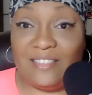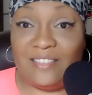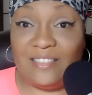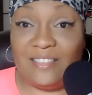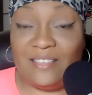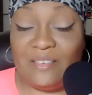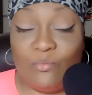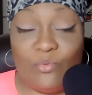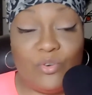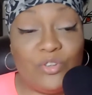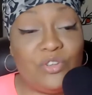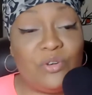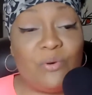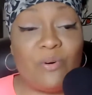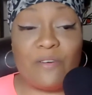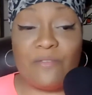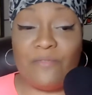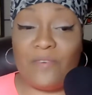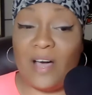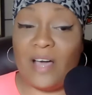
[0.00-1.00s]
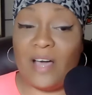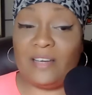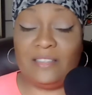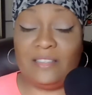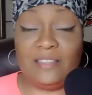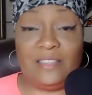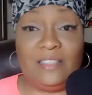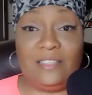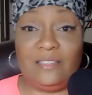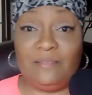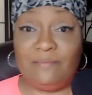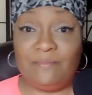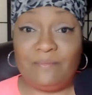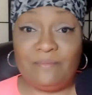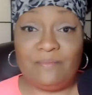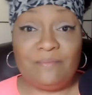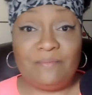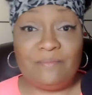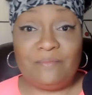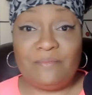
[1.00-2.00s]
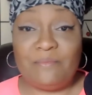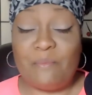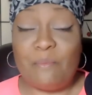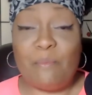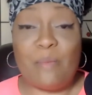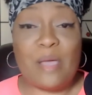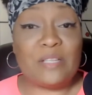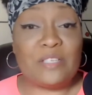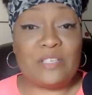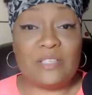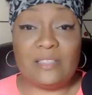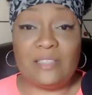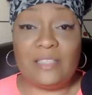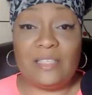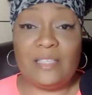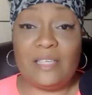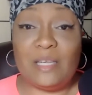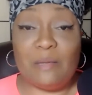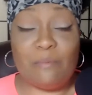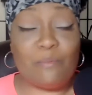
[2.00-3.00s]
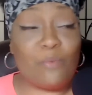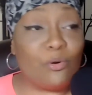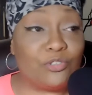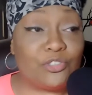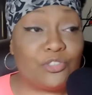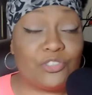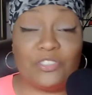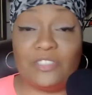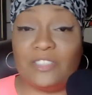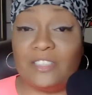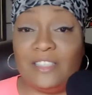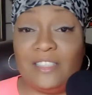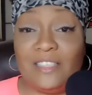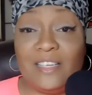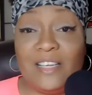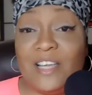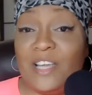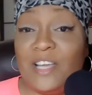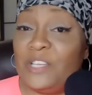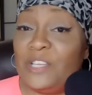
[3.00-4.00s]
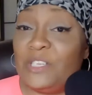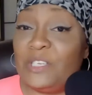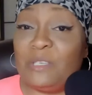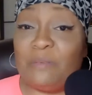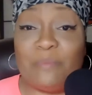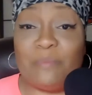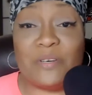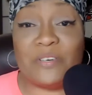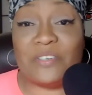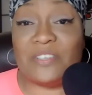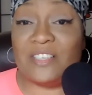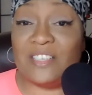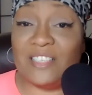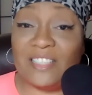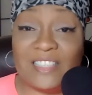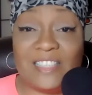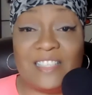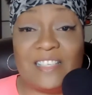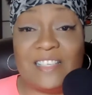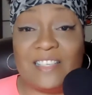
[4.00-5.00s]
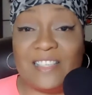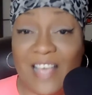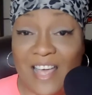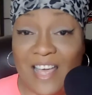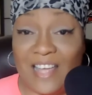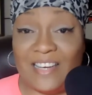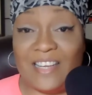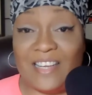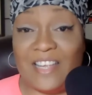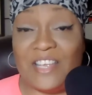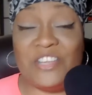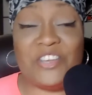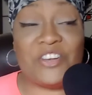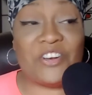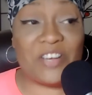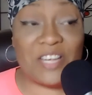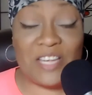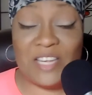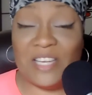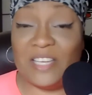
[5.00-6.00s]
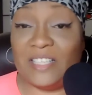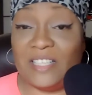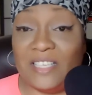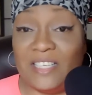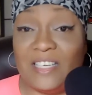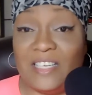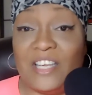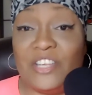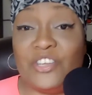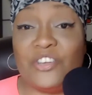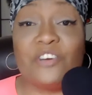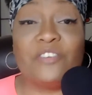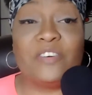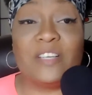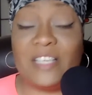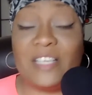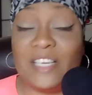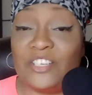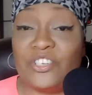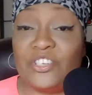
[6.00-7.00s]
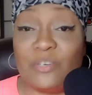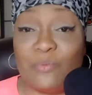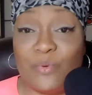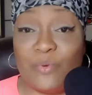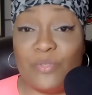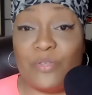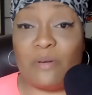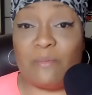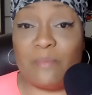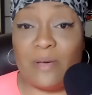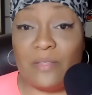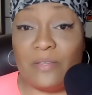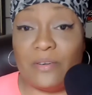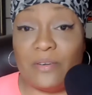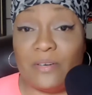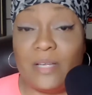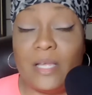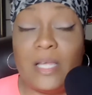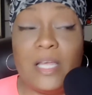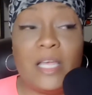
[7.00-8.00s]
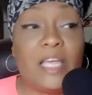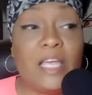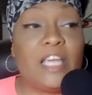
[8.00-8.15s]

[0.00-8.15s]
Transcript: when you are finally mentally, emotionally, spiritually set in your healing, in your relationship with your mother, it